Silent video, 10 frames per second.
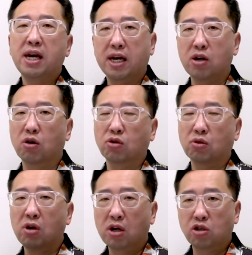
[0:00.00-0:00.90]
And
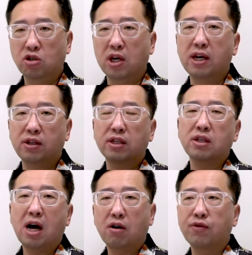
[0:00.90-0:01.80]
also share
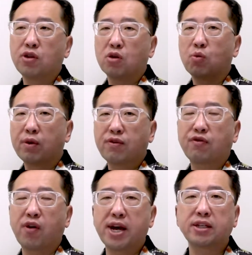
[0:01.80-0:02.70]
our video with your
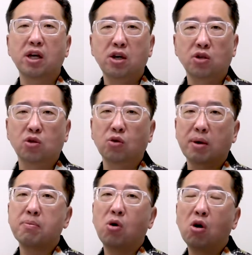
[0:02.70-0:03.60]
friends so that
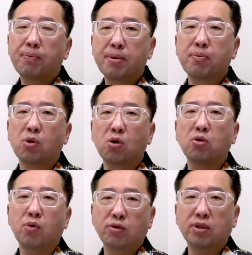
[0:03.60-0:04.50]
more
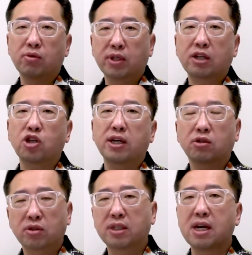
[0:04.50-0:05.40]
people will get a chance
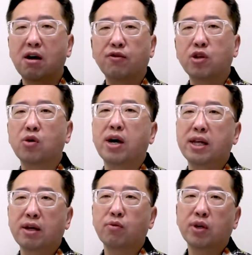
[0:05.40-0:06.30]
to see our video, and
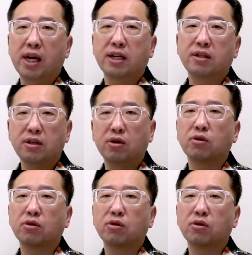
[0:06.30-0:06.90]
then we can,